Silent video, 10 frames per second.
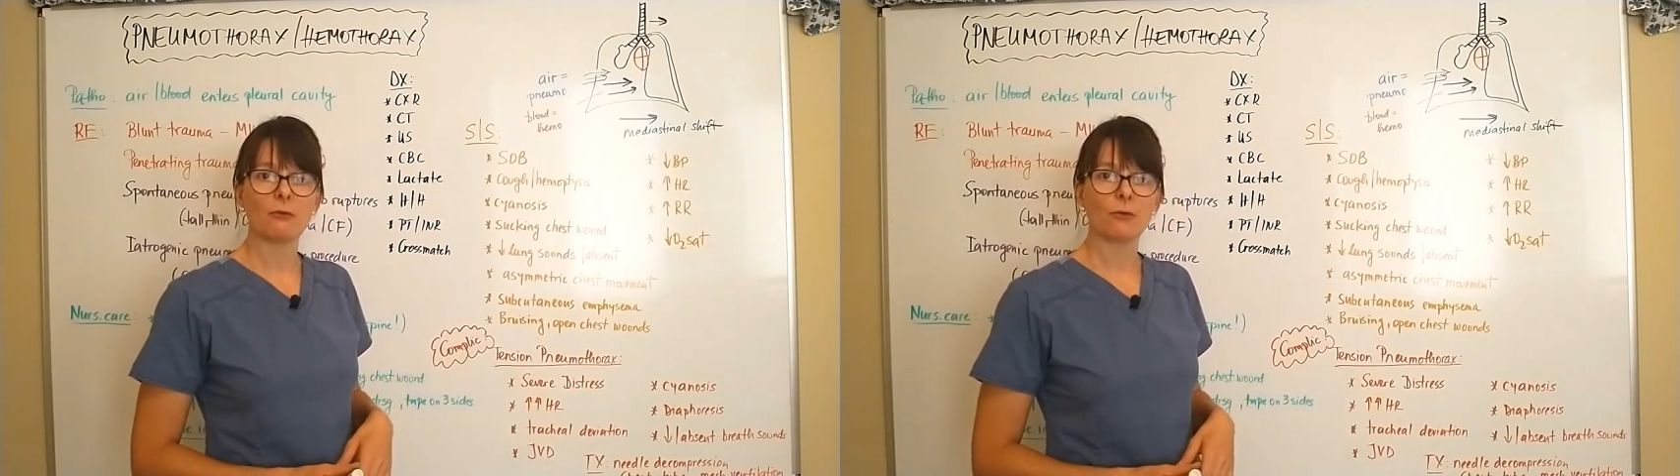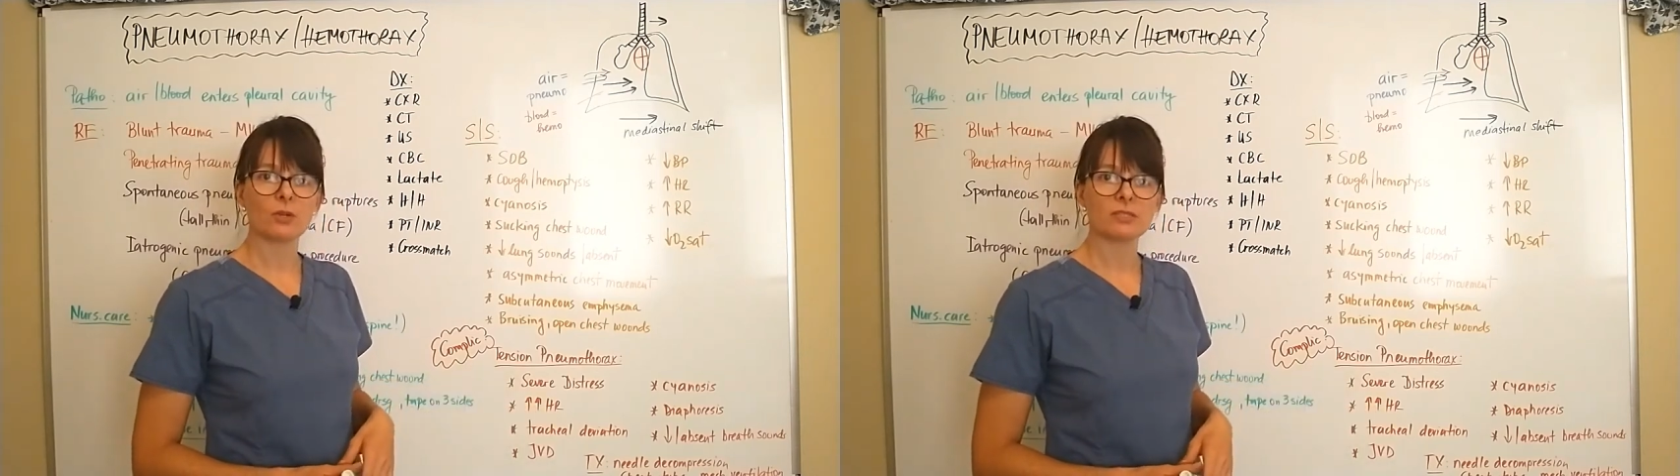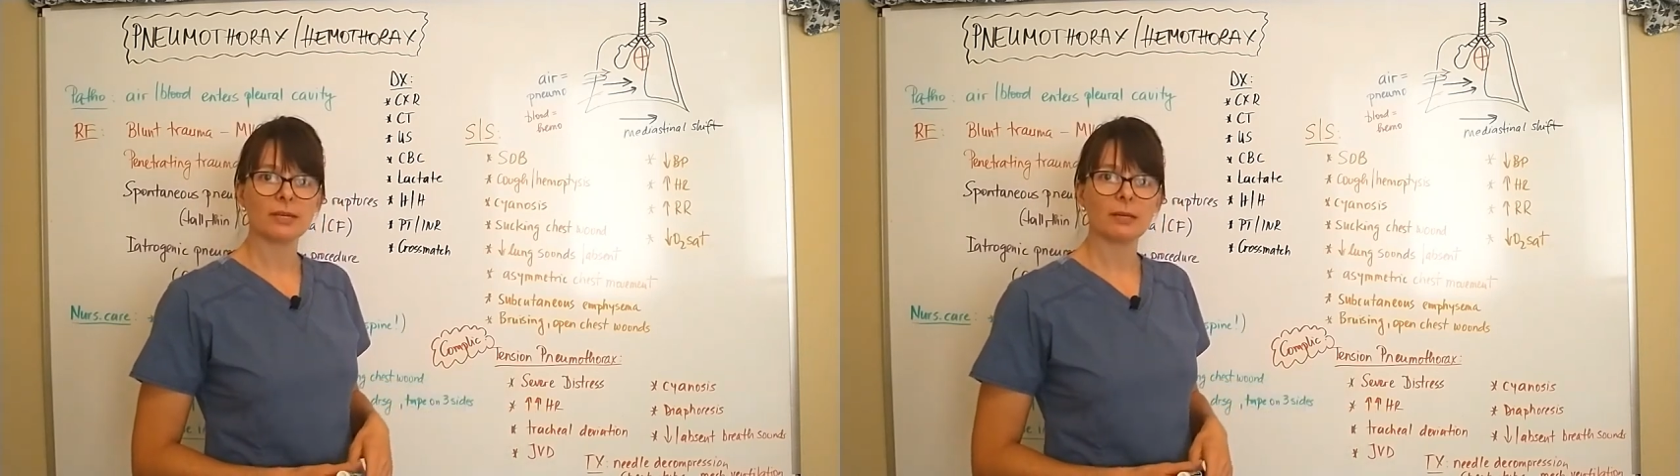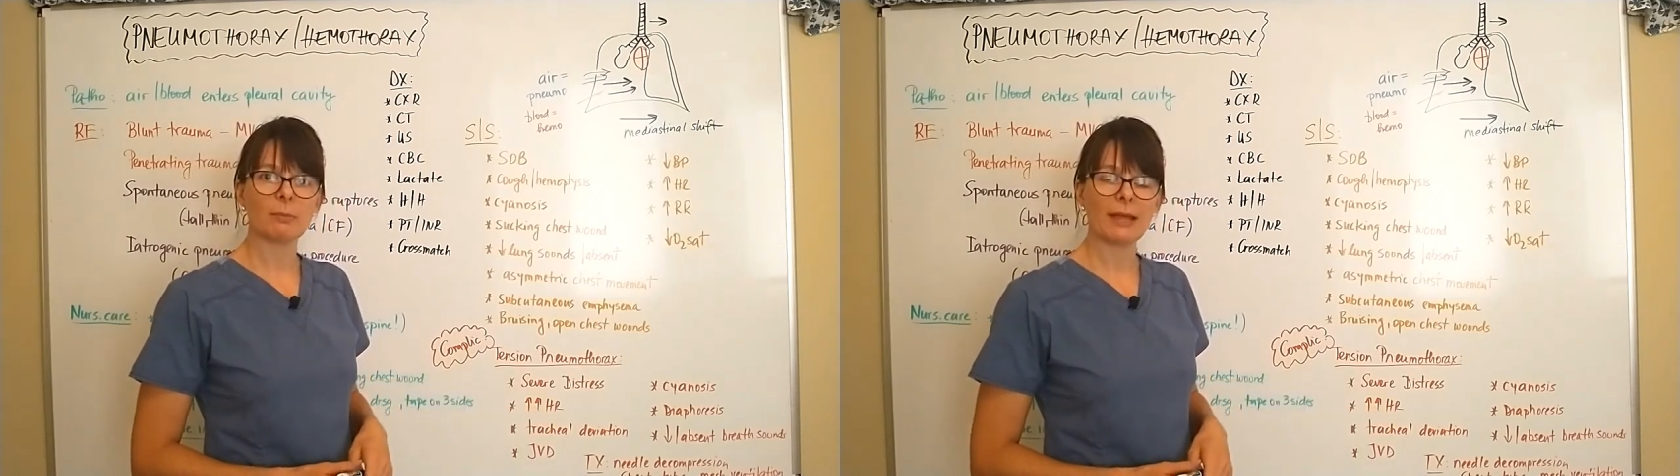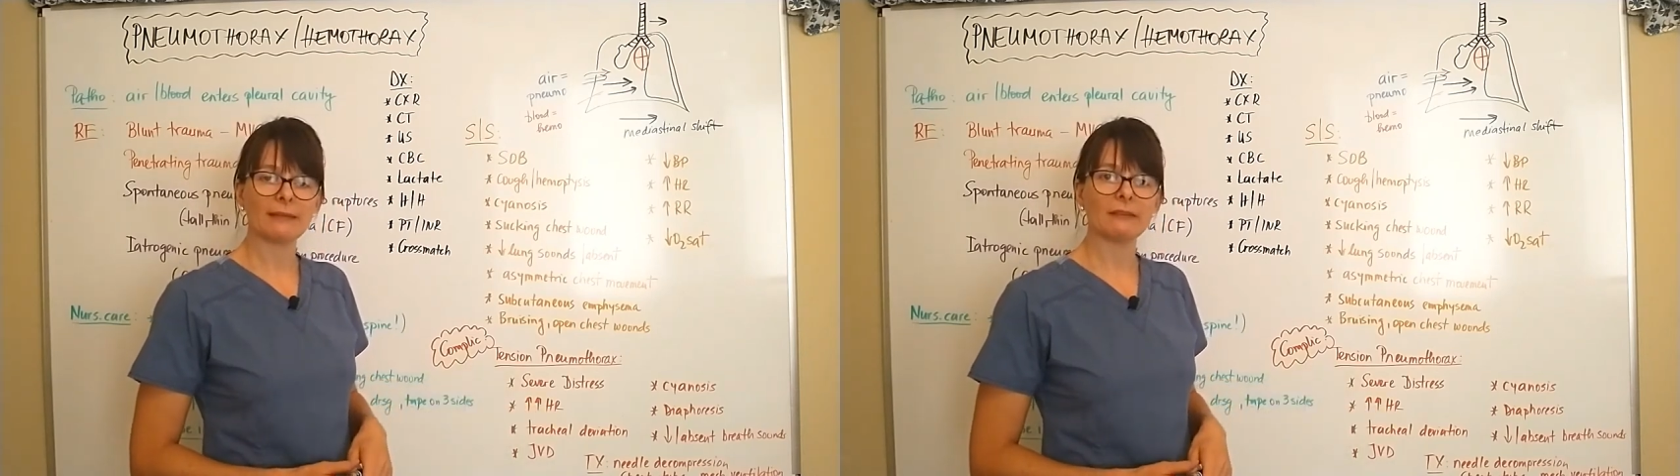for
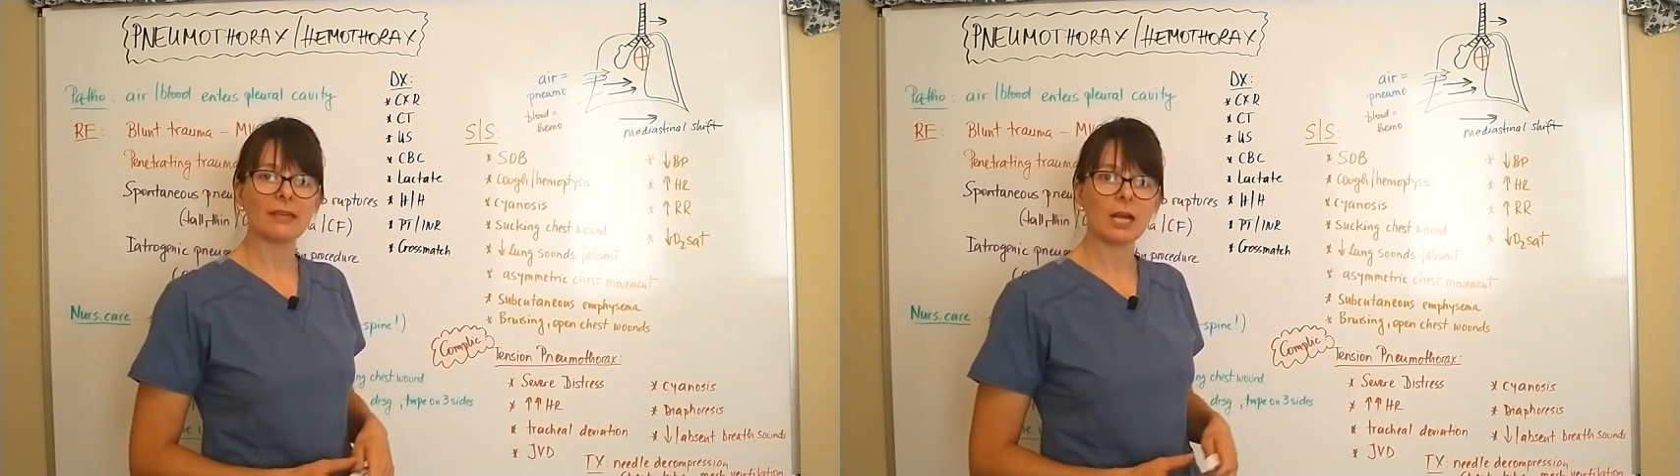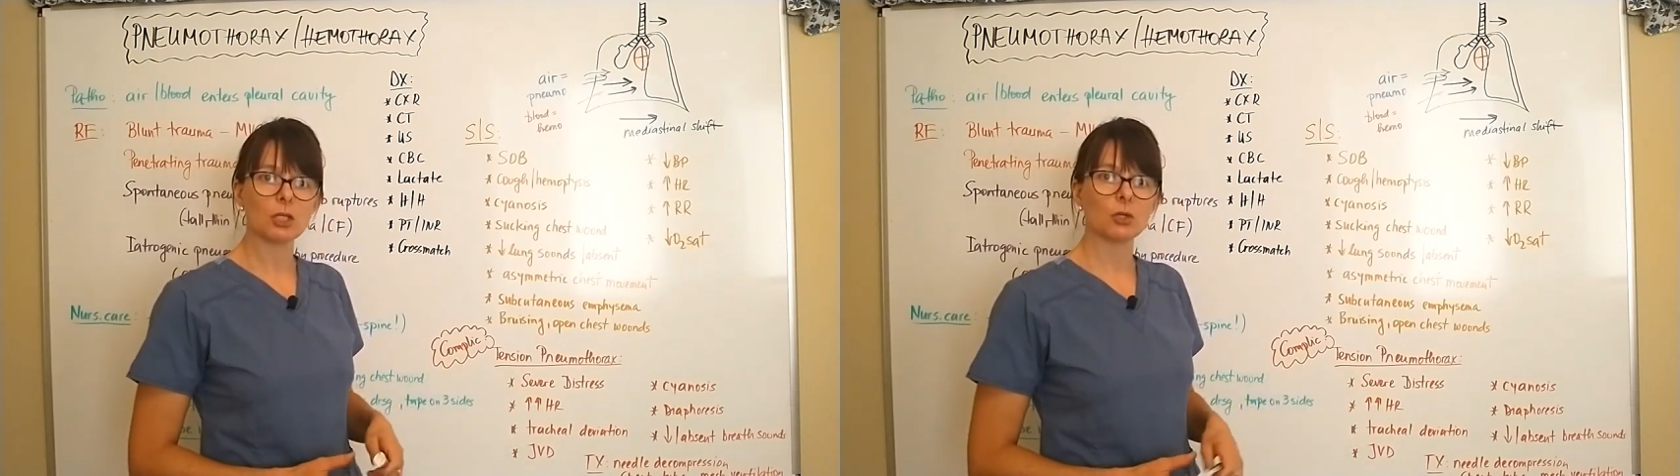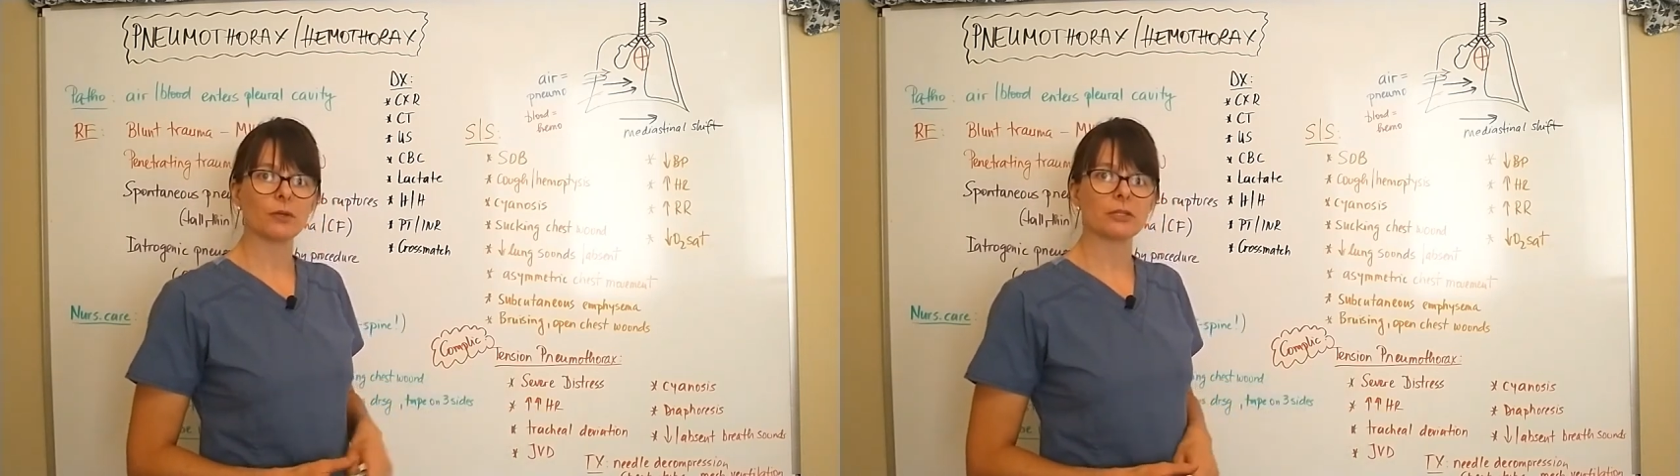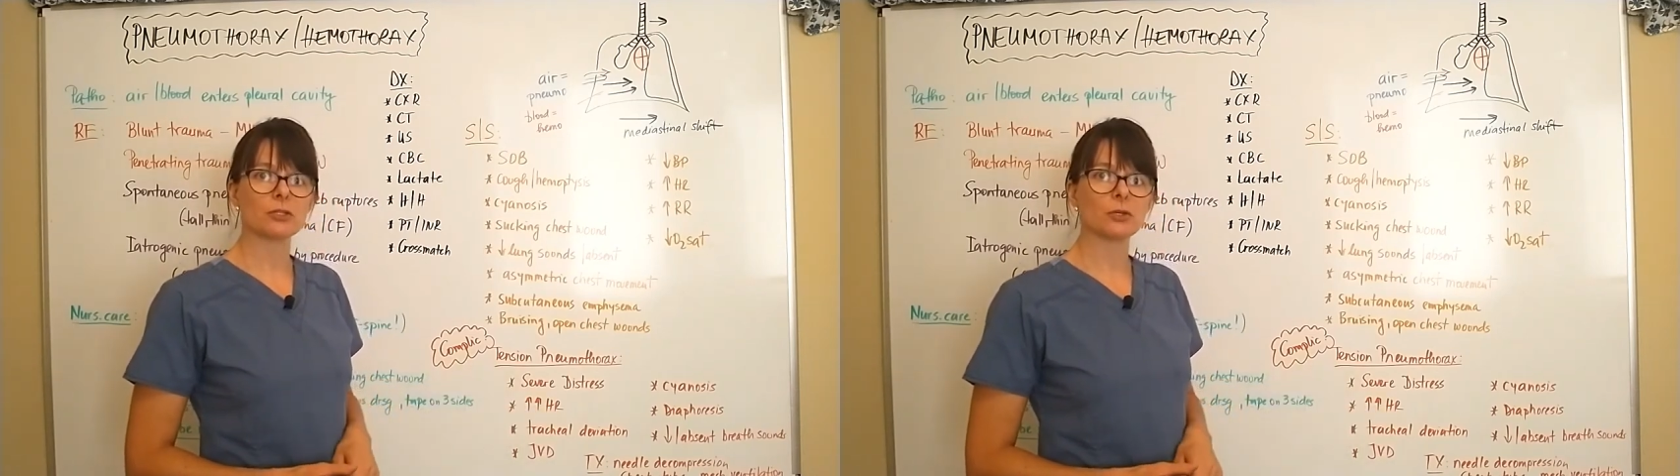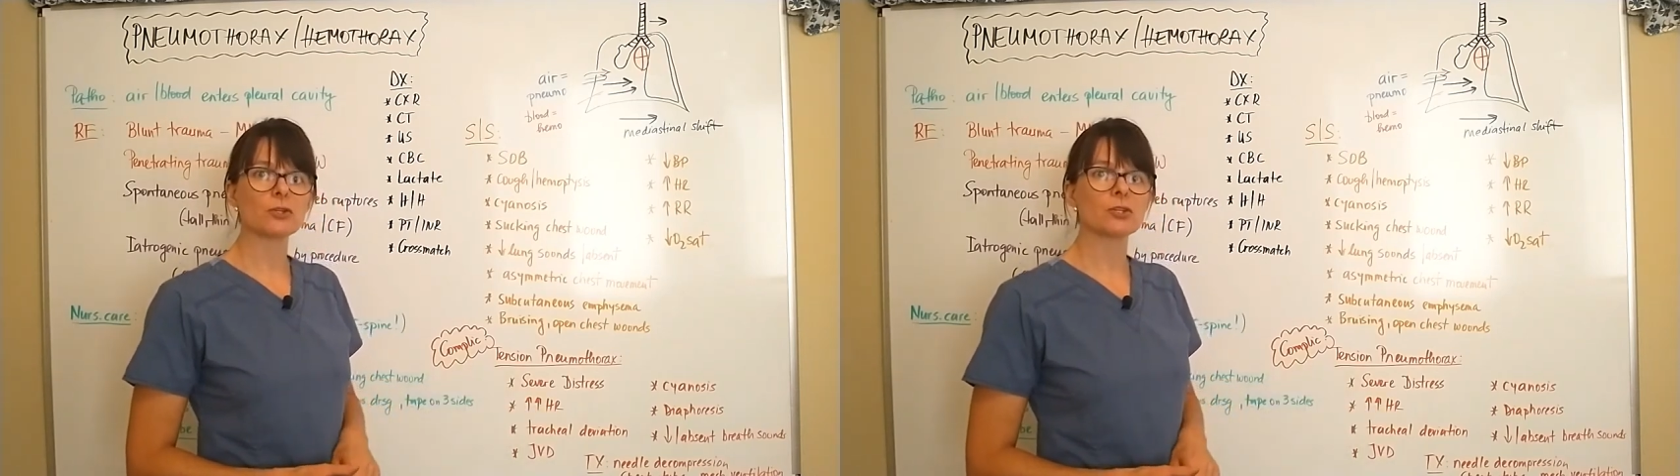setup and the actual
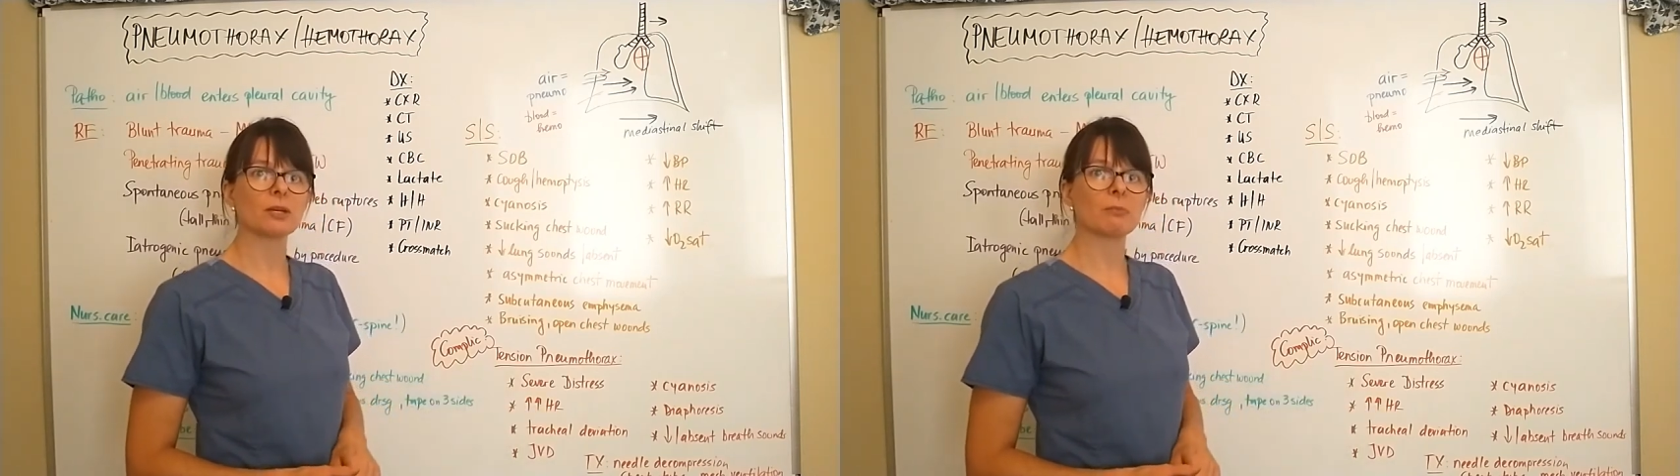insertion,